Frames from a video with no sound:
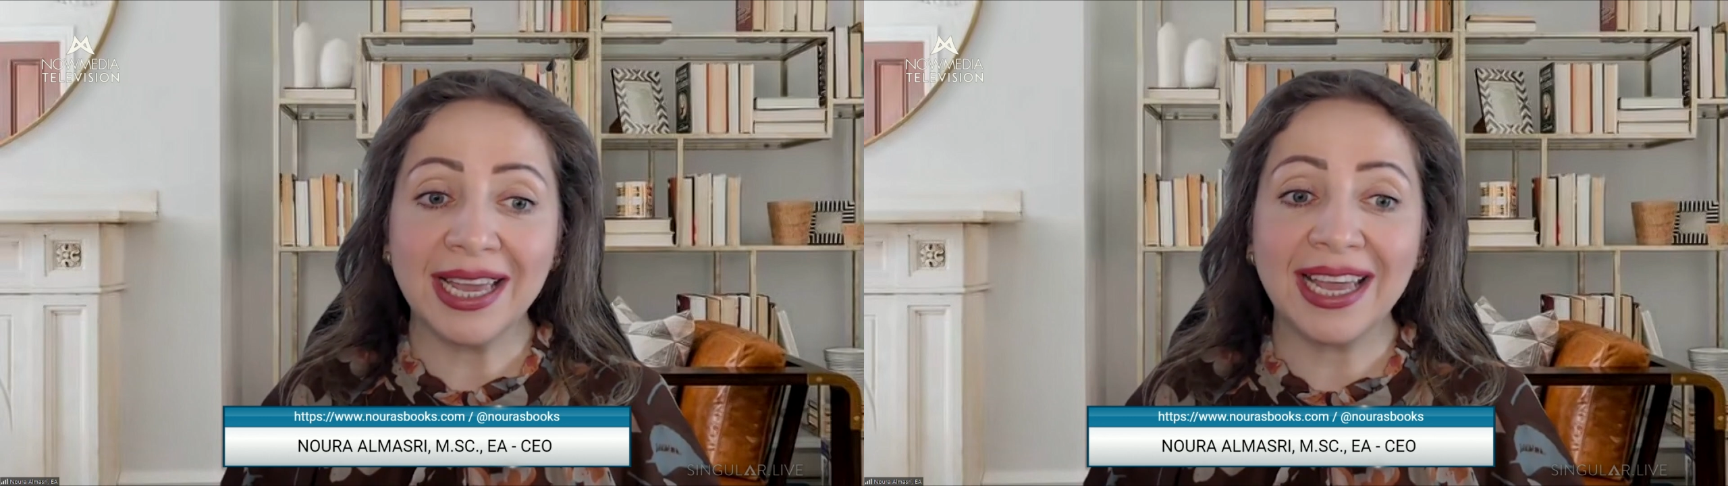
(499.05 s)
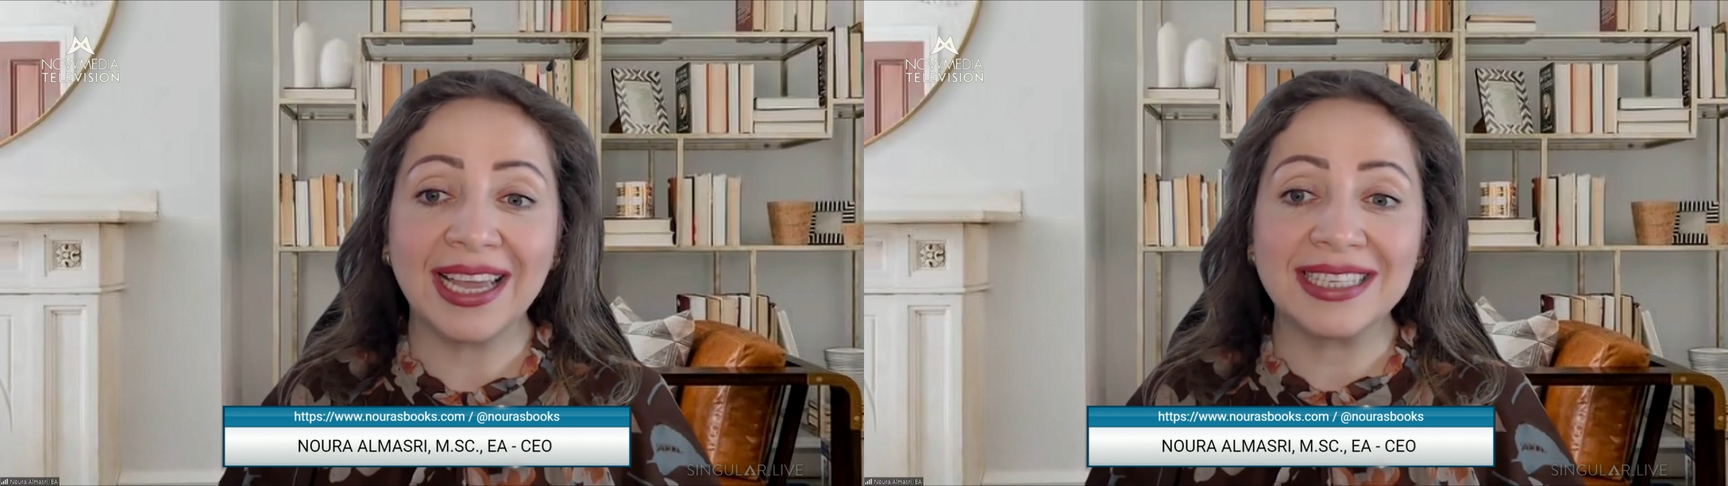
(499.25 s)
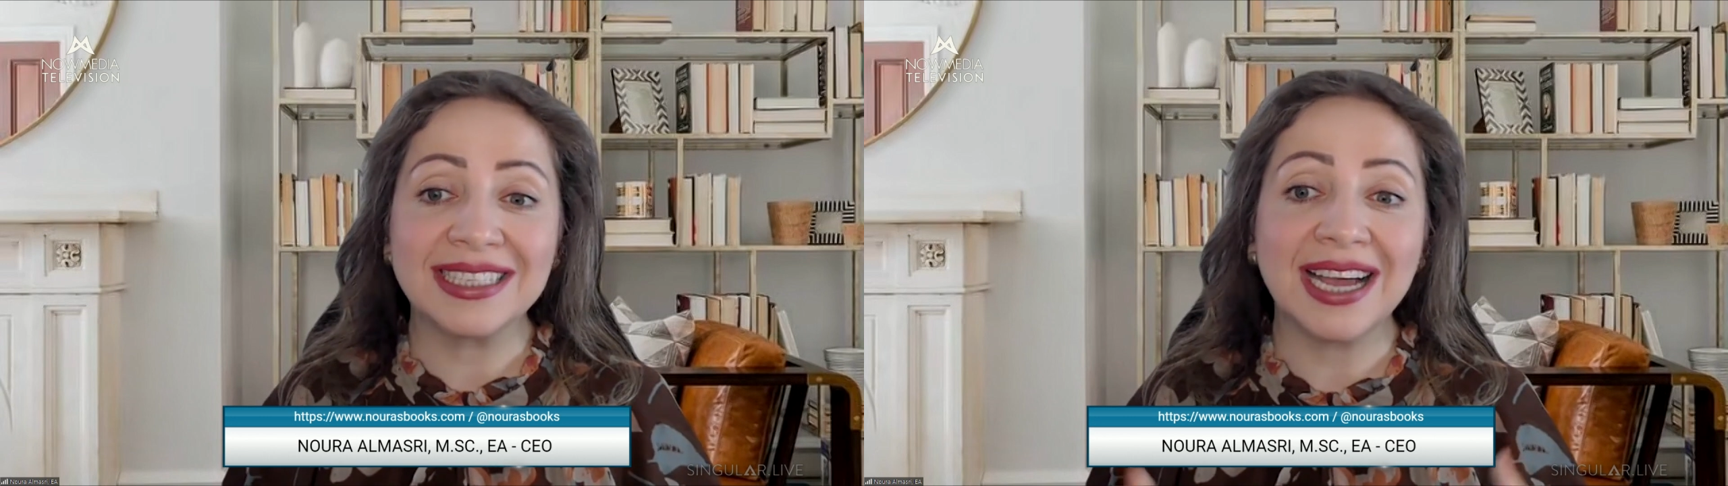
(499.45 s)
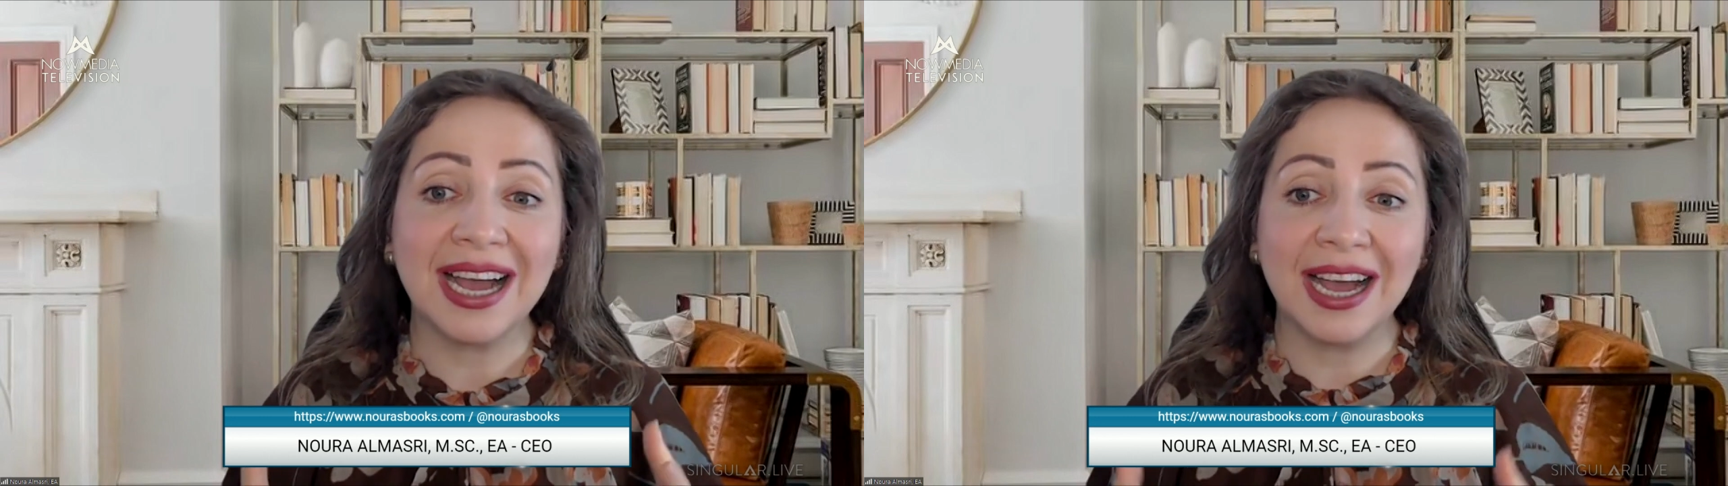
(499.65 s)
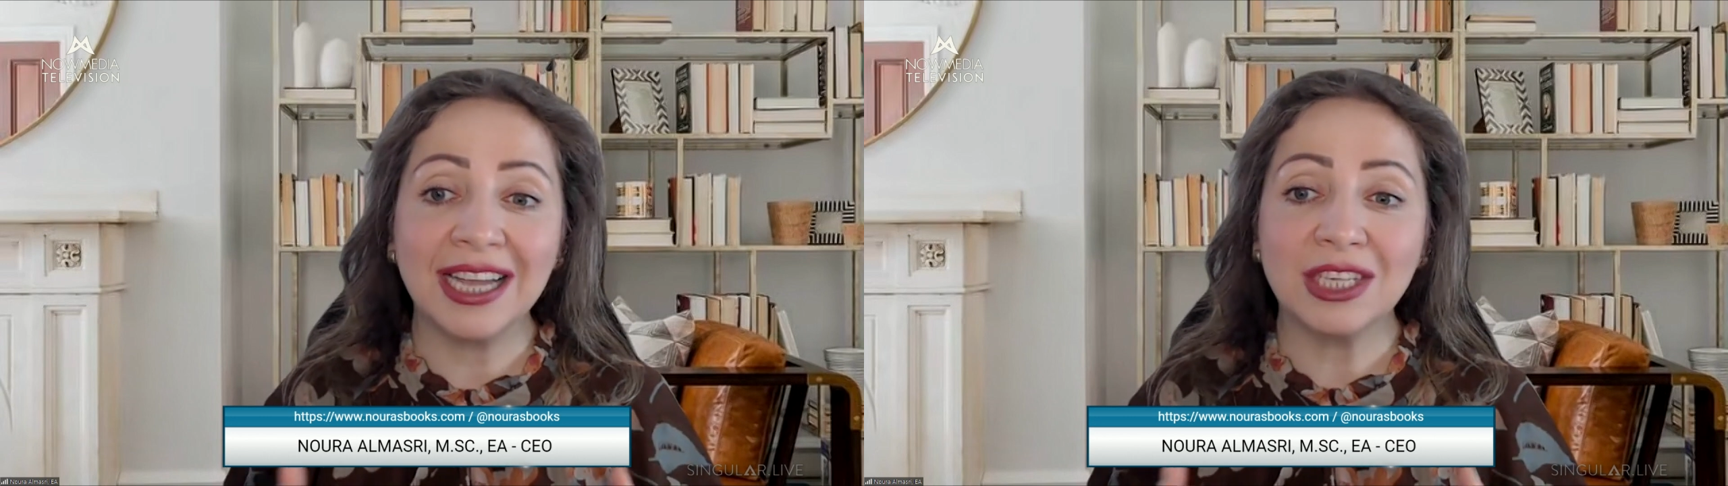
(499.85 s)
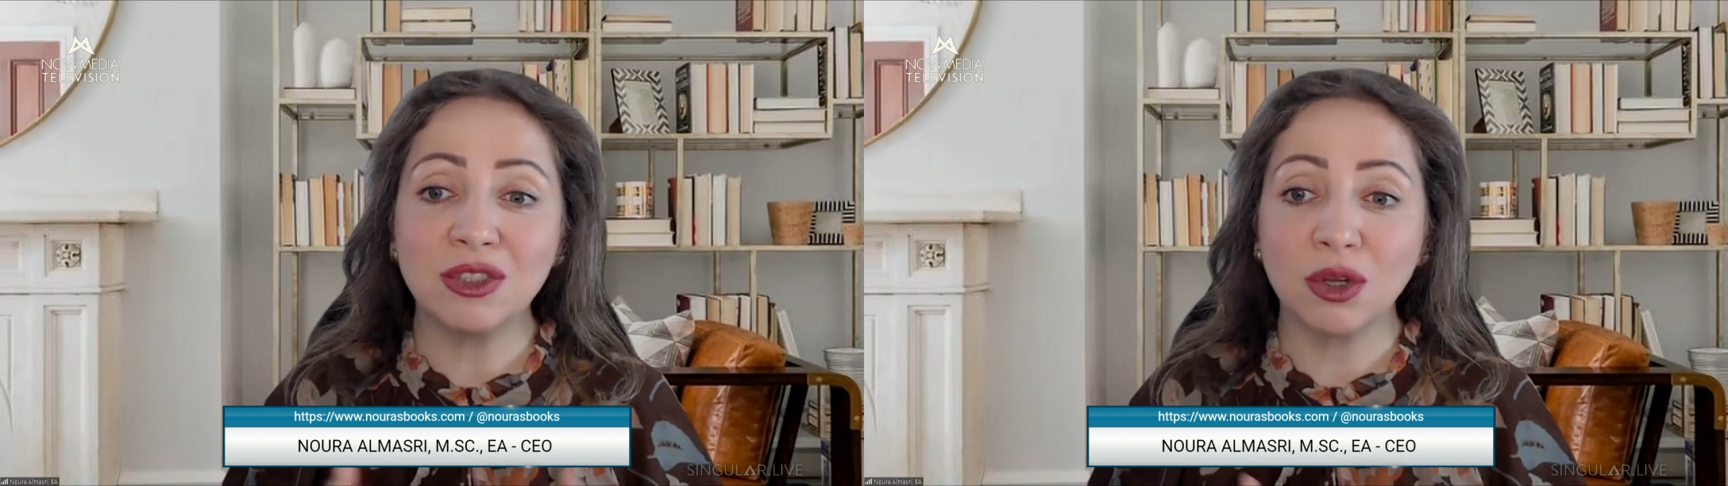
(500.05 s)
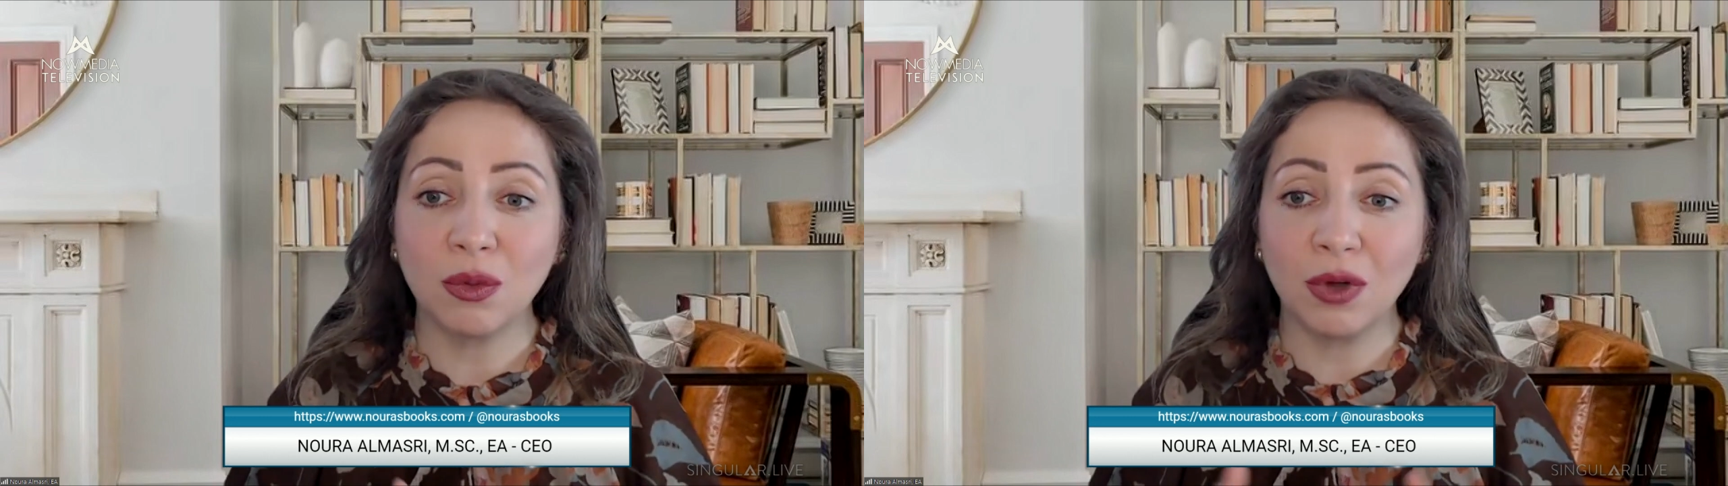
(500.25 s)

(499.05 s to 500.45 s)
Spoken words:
And I don't